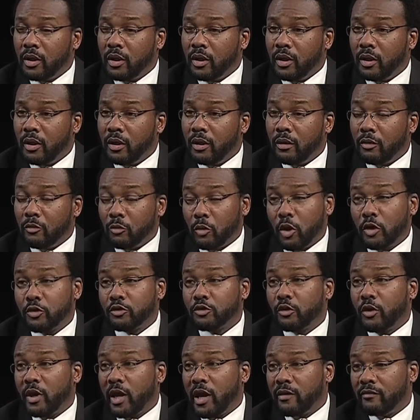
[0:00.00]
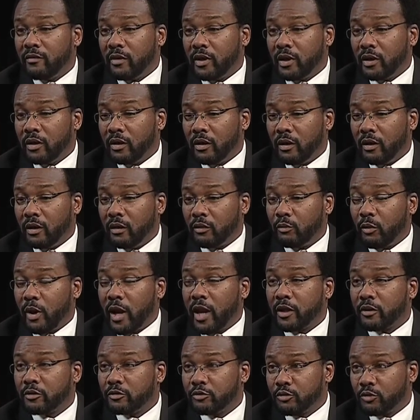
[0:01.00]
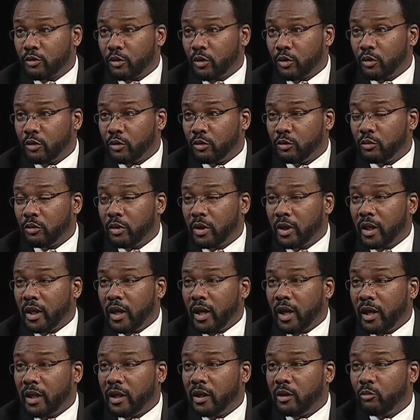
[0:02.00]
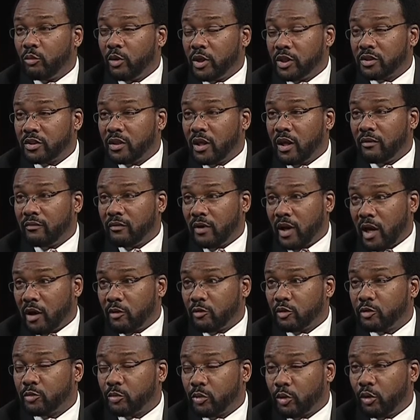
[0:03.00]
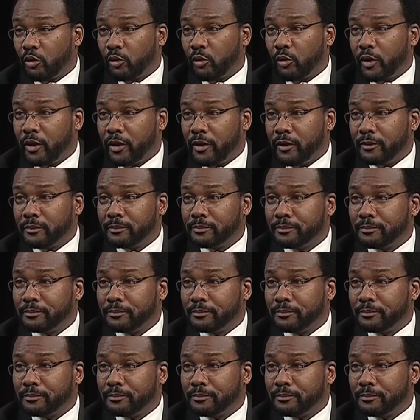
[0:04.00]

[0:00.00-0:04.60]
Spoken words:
We also have a rat control and a West Nile virus program.